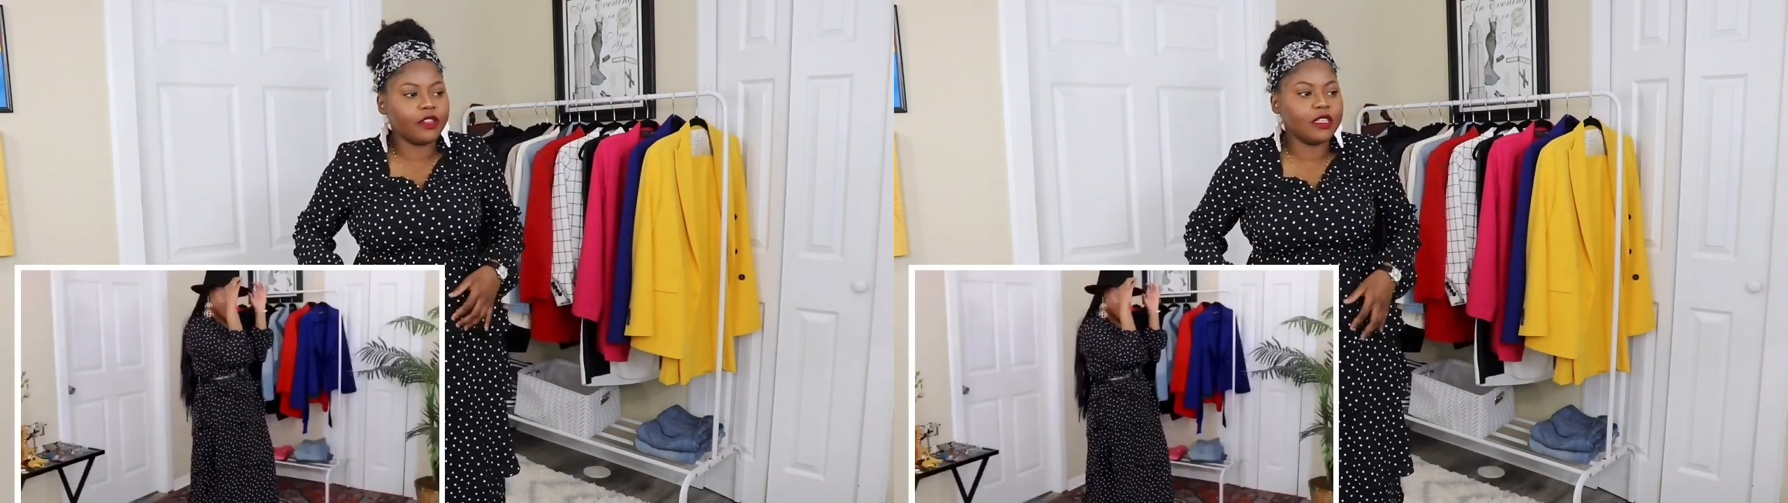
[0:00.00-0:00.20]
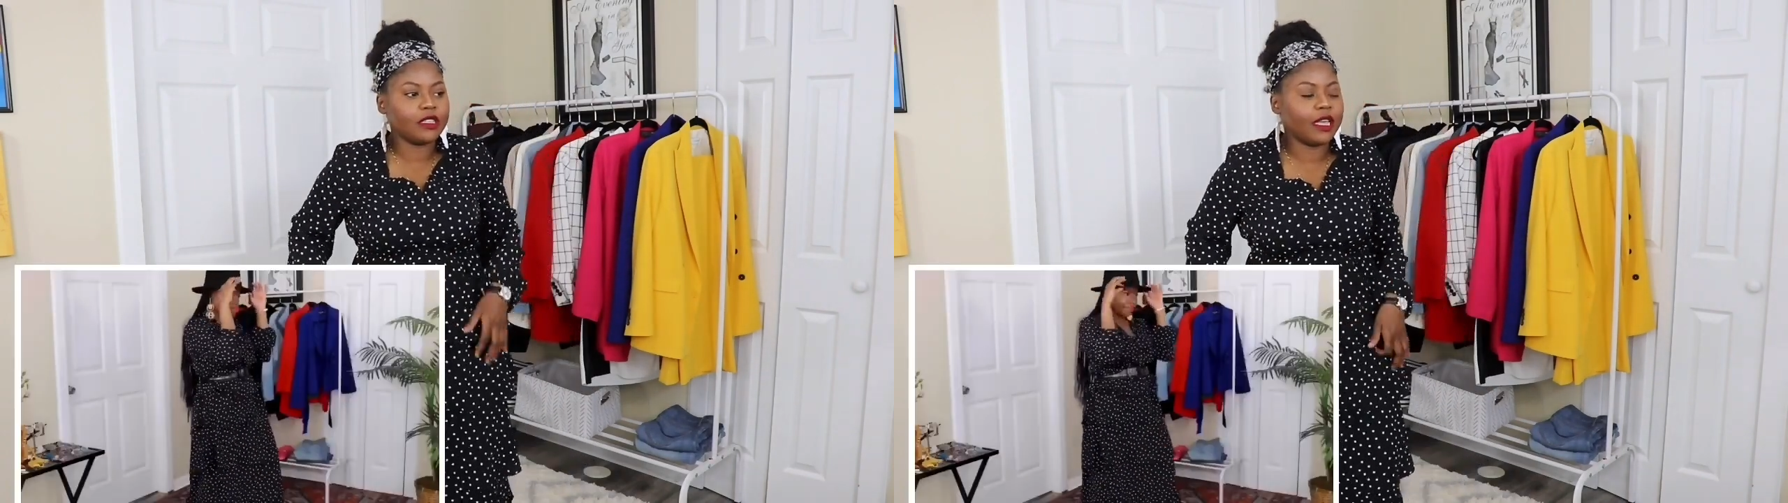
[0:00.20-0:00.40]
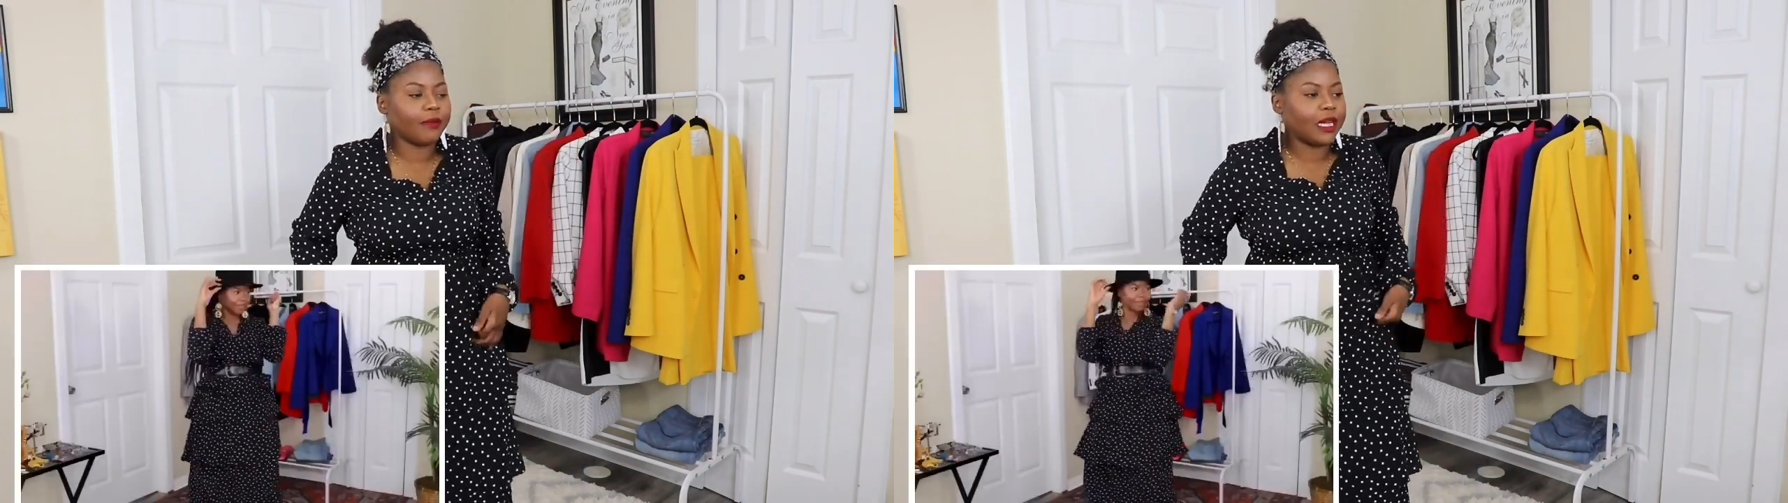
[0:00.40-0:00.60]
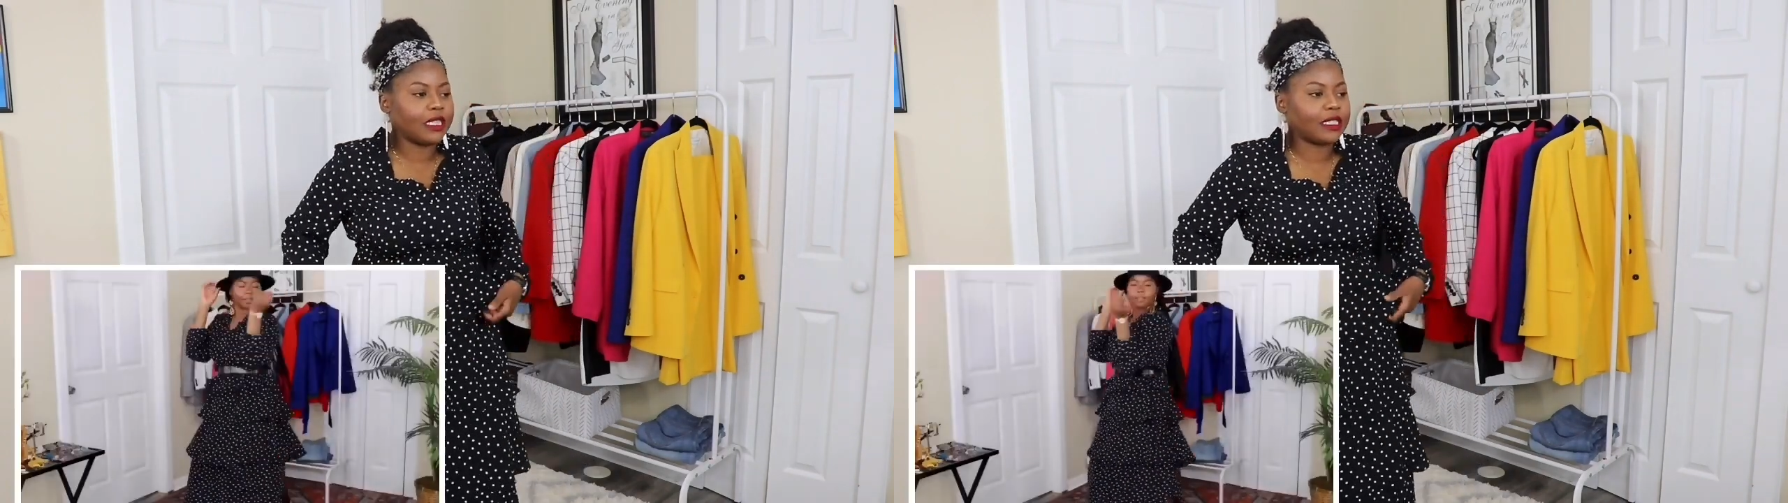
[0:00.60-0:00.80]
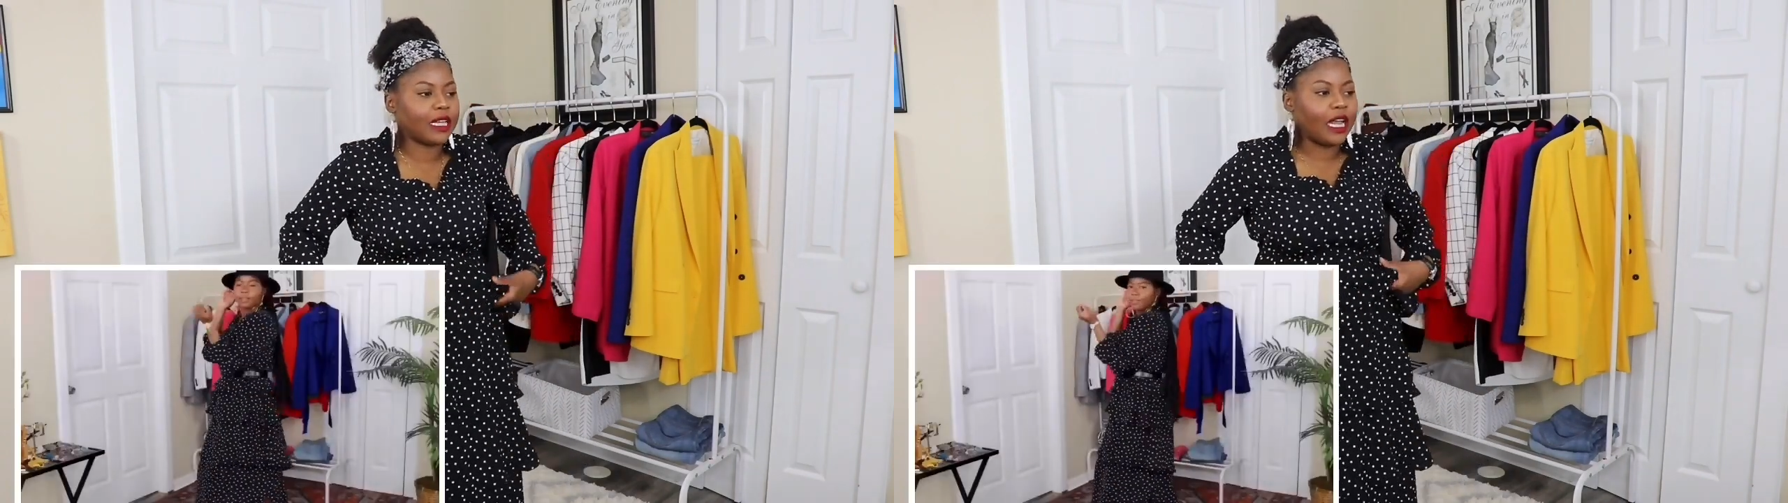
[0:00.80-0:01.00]
this in my
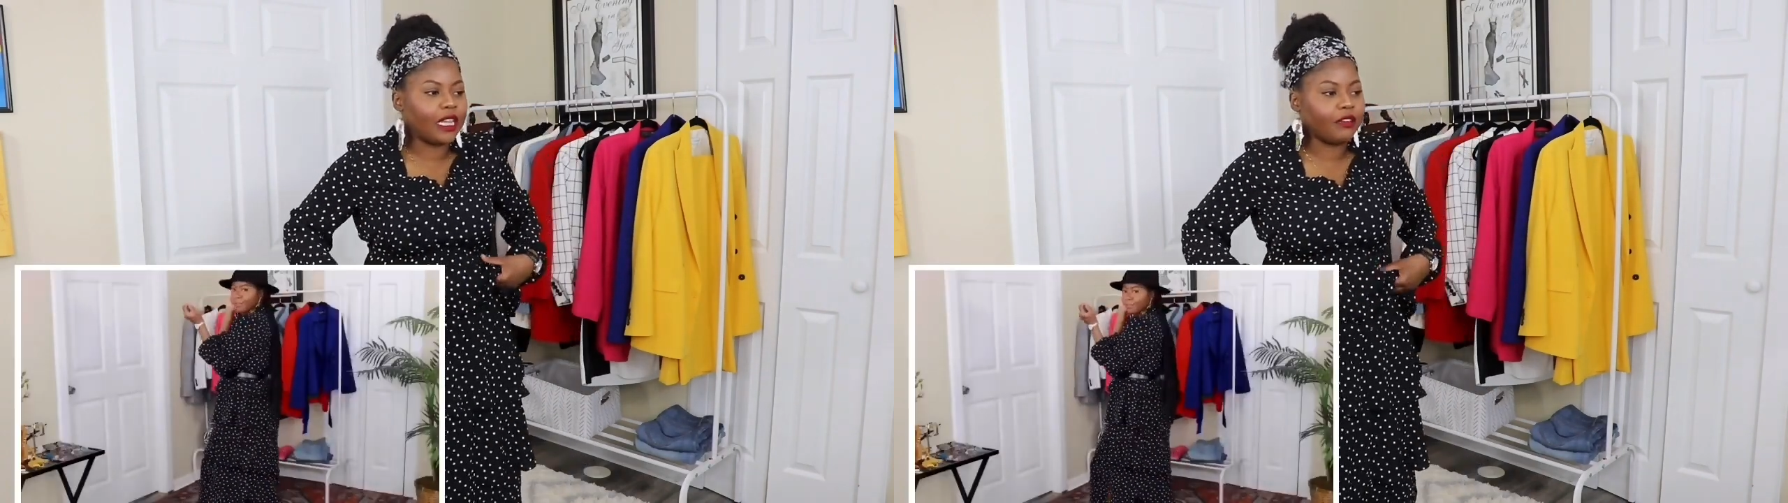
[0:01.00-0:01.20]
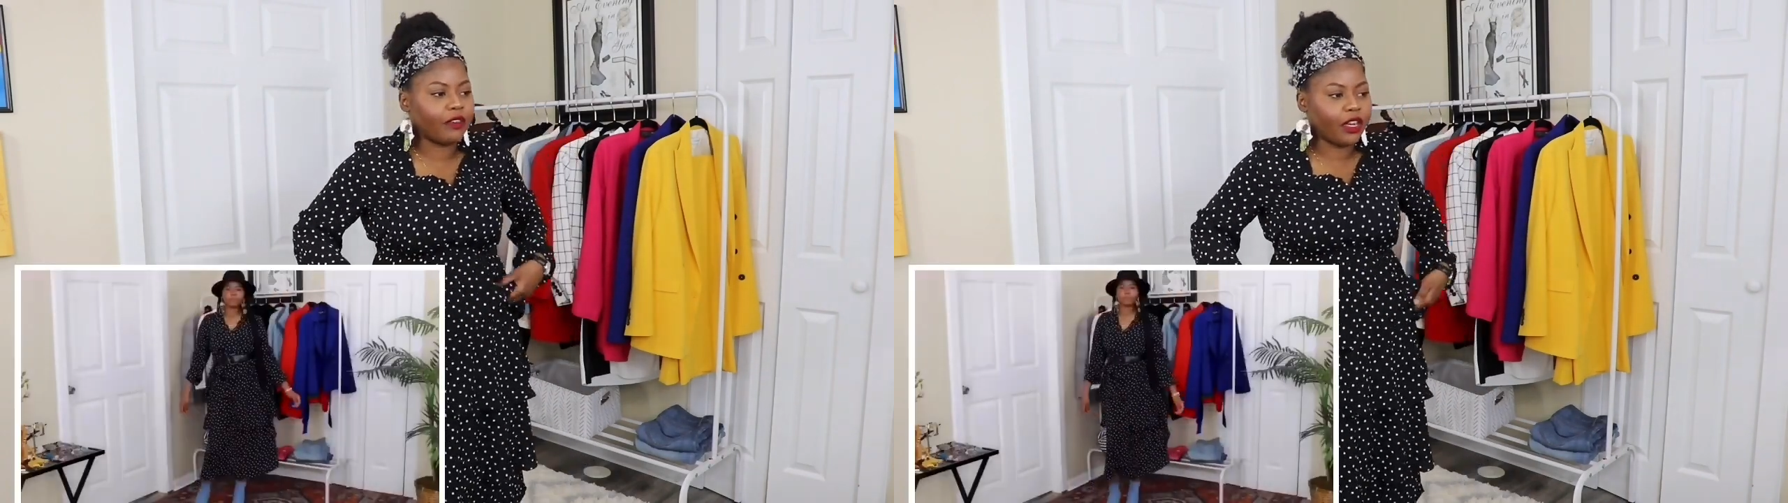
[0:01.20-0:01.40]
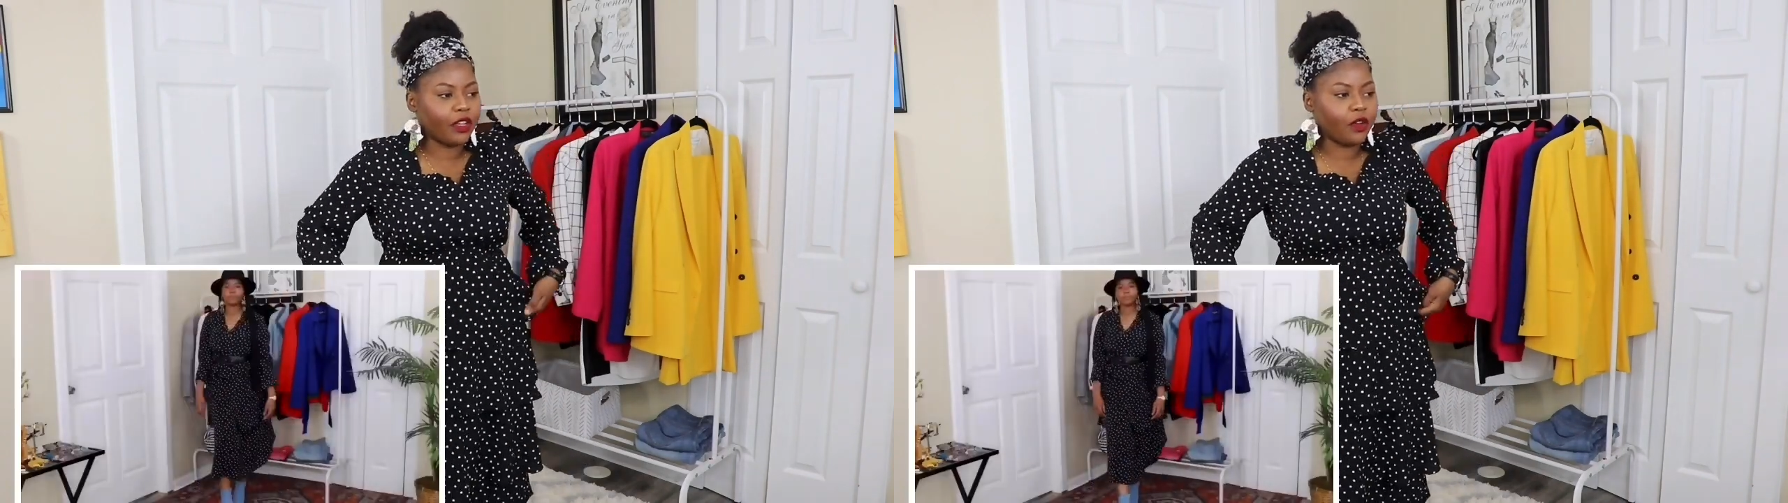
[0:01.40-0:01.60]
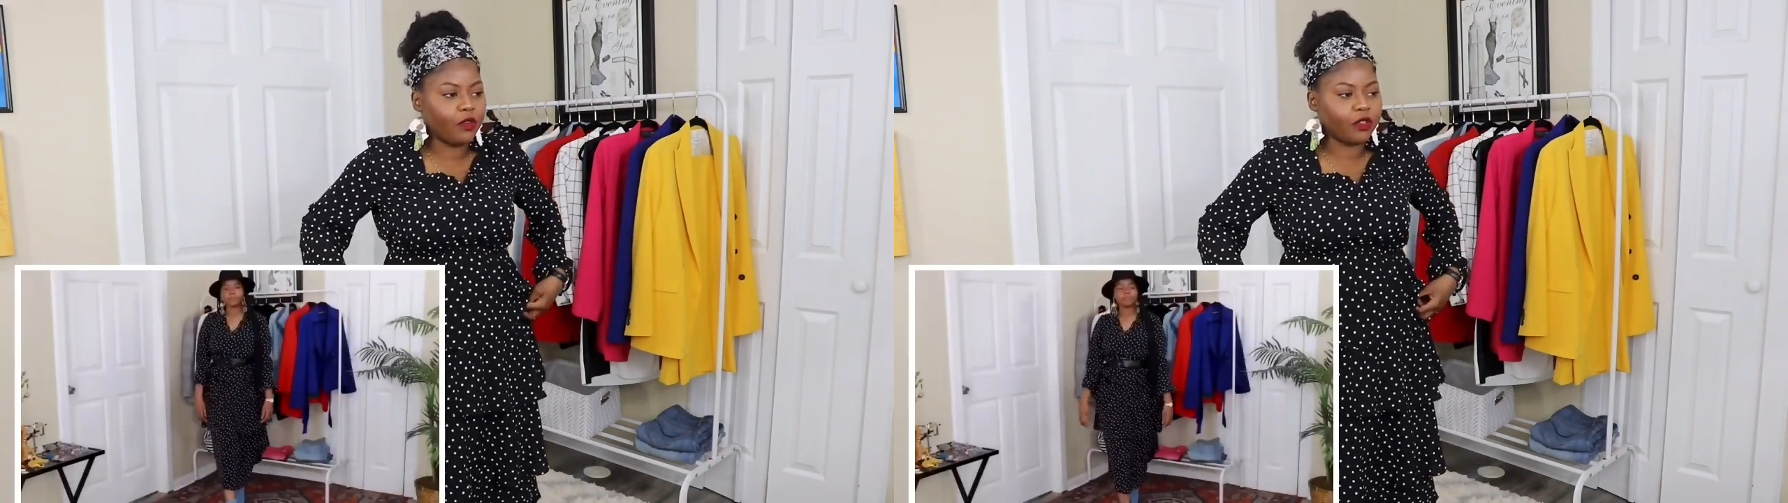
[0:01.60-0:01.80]
styling video,